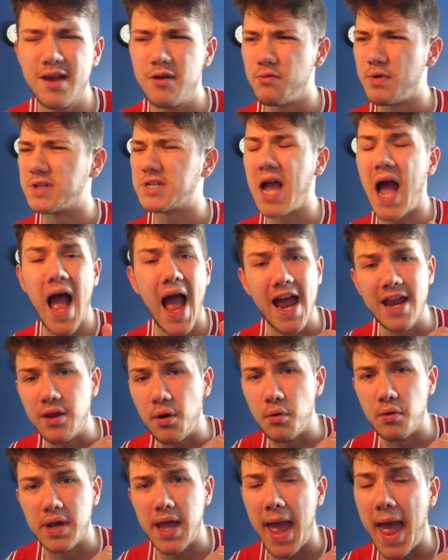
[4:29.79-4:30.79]
which I
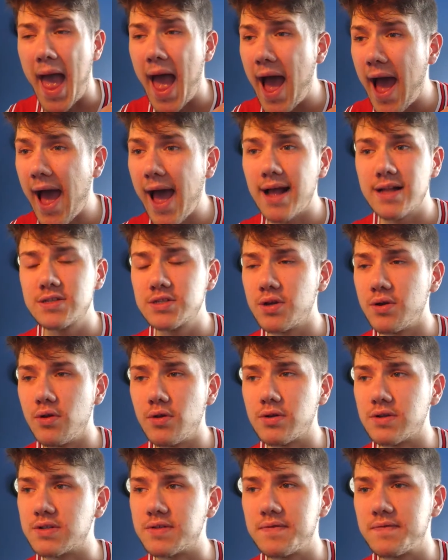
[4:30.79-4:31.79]
don't get at all,
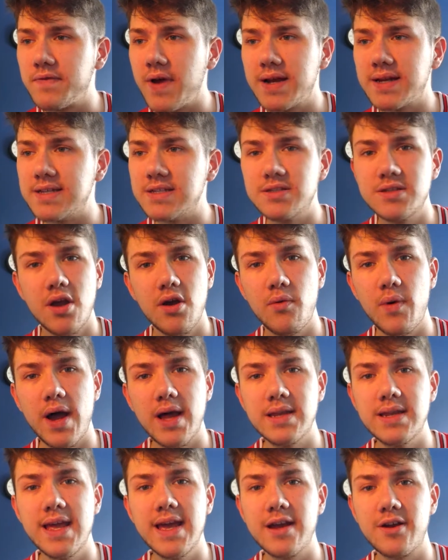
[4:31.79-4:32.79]
because Fred is nowhere
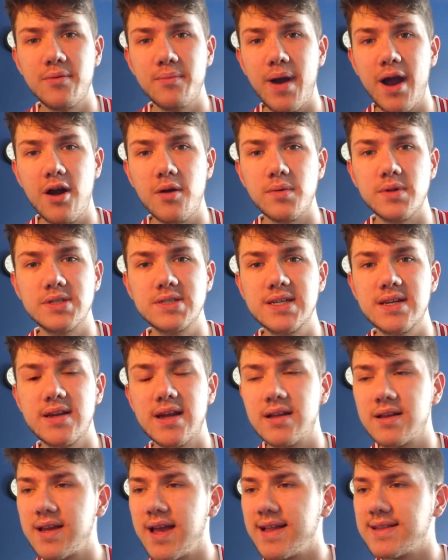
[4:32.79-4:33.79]
near comparable
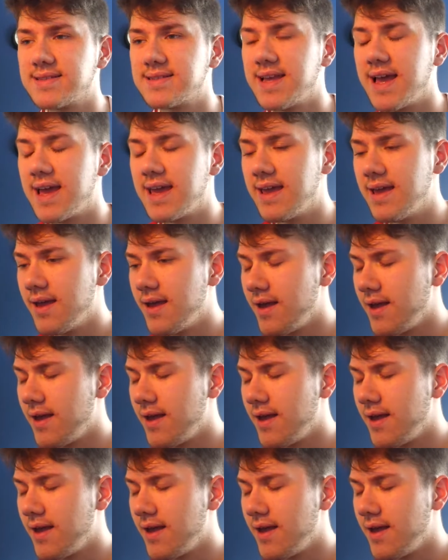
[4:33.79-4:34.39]
to Kante.